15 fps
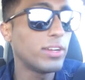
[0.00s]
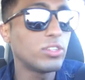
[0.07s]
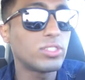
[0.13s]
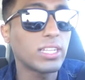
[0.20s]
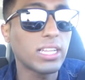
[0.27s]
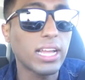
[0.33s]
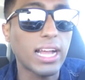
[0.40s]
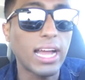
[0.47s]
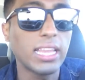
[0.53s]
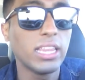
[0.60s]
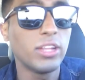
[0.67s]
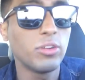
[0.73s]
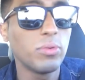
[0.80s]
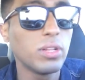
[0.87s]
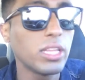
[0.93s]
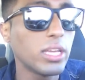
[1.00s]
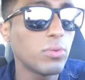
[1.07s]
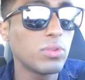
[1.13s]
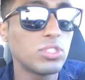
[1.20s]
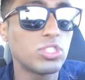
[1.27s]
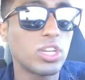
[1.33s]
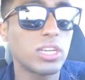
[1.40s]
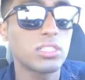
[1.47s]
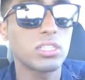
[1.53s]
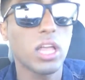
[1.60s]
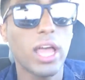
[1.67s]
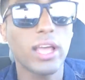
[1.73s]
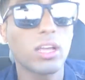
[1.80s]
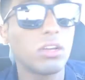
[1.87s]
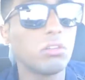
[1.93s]
interesting, like I literally was just
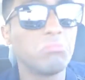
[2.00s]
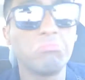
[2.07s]
like,